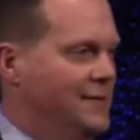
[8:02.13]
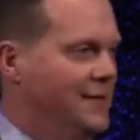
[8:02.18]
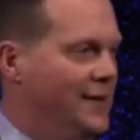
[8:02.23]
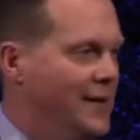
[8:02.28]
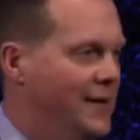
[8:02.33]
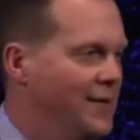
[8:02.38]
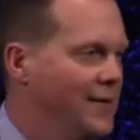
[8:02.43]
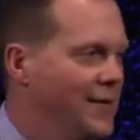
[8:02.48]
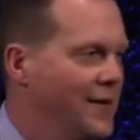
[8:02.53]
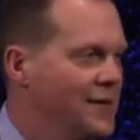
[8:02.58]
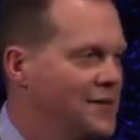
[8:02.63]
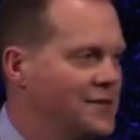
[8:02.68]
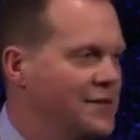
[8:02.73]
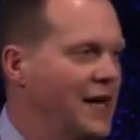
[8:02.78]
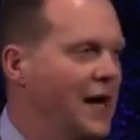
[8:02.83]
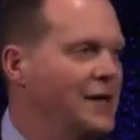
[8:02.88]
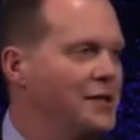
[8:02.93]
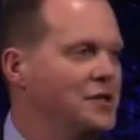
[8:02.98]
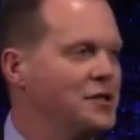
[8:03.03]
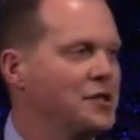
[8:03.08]
Yeah. It's
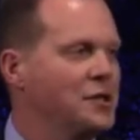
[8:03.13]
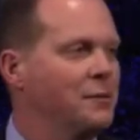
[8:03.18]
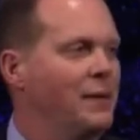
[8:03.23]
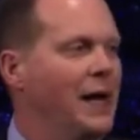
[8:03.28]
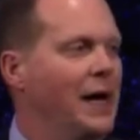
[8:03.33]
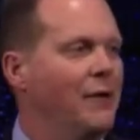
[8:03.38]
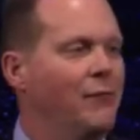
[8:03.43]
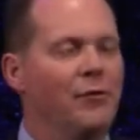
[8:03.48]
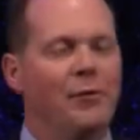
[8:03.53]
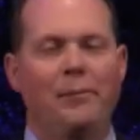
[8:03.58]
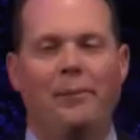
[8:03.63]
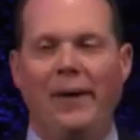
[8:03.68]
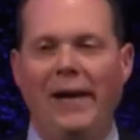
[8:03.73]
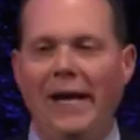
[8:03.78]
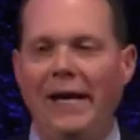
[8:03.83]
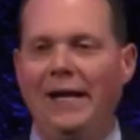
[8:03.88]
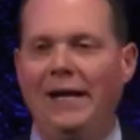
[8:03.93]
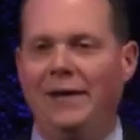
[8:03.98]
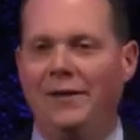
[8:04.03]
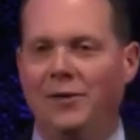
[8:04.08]
not just about
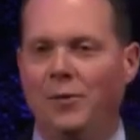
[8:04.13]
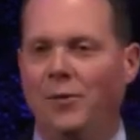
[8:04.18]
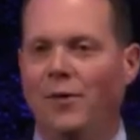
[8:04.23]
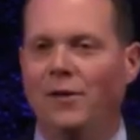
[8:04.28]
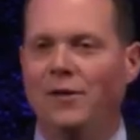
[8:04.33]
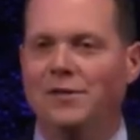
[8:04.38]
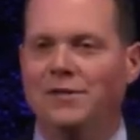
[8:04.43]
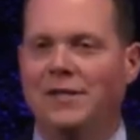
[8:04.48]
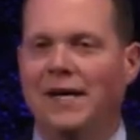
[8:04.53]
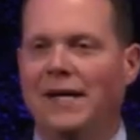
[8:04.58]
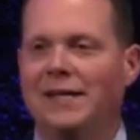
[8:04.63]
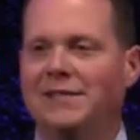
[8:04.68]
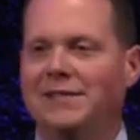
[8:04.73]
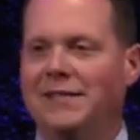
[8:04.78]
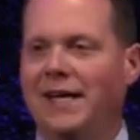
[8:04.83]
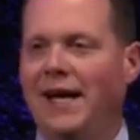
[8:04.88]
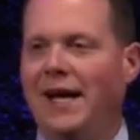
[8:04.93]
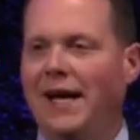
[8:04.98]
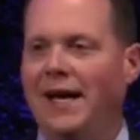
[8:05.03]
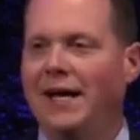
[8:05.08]
repeating the words I
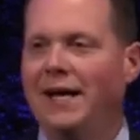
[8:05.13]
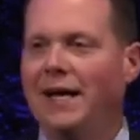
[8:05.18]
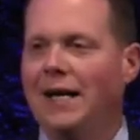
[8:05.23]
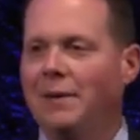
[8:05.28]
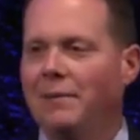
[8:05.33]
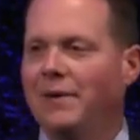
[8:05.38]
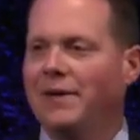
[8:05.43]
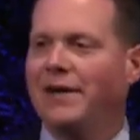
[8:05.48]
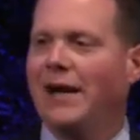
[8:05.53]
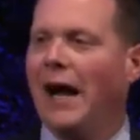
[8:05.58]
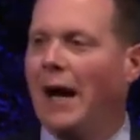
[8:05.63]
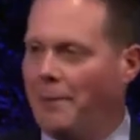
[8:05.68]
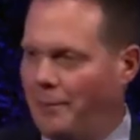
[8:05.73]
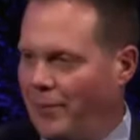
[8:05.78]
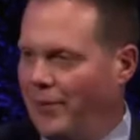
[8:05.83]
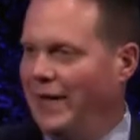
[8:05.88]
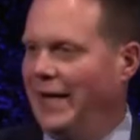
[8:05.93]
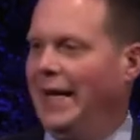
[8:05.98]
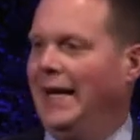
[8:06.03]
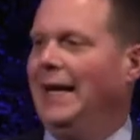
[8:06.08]
say, but
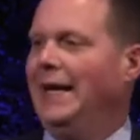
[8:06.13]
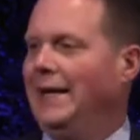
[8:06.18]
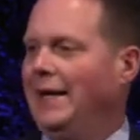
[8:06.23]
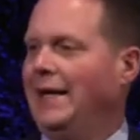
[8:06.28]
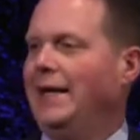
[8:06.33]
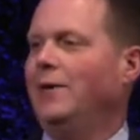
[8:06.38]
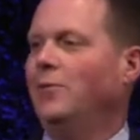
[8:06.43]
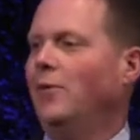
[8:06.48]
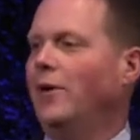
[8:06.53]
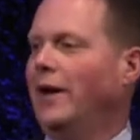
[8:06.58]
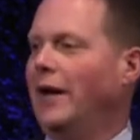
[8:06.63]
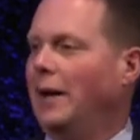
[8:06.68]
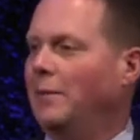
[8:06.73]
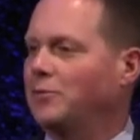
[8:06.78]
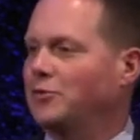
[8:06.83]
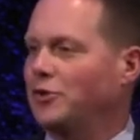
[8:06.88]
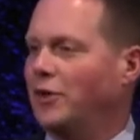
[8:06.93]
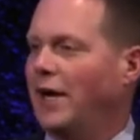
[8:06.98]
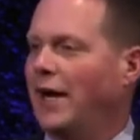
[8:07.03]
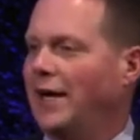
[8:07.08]
comprehending what I'm
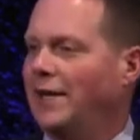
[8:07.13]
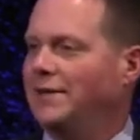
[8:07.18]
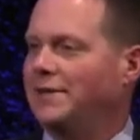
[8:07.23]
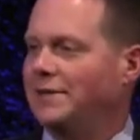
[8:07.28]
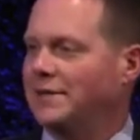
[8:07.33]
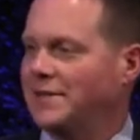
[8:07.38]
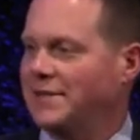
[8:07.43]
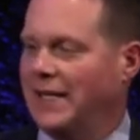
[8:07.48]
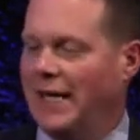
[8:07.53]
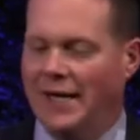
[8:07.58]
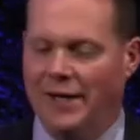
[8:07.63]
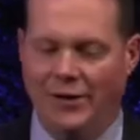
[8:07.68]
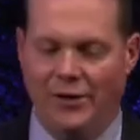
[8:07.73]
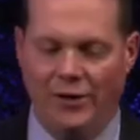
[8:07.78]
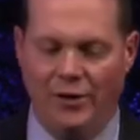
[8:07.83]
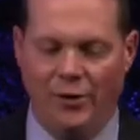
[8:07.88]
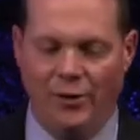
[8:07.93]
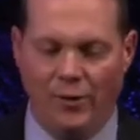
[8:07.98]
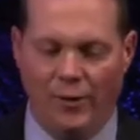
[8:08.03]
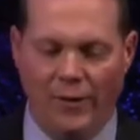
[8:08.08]
trying to say to
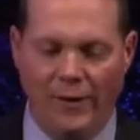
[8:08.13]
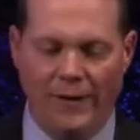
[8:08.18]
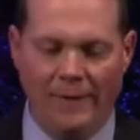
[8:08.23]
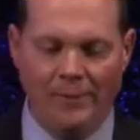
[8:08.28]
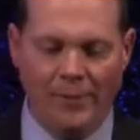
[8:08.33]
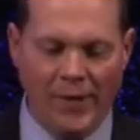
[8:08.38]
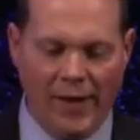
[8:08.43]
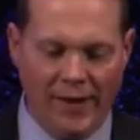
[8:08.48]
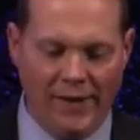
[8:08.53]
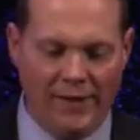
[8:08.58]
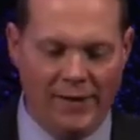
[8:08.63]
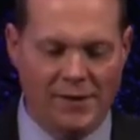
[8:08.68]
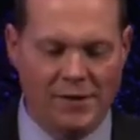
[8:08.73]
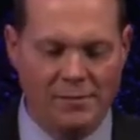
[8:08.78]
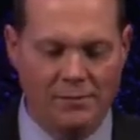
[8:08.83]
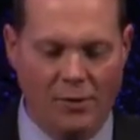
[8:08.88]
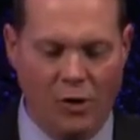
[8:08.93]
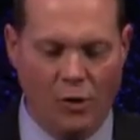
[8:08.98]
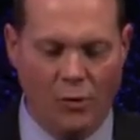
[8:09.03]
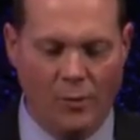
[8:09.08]
you in this
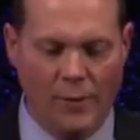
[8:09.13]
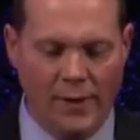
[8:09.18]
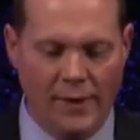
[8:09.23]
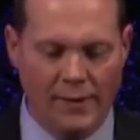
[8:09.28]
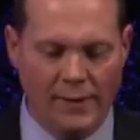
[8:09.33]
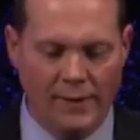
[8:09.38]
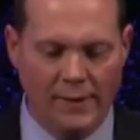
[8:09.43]
moment.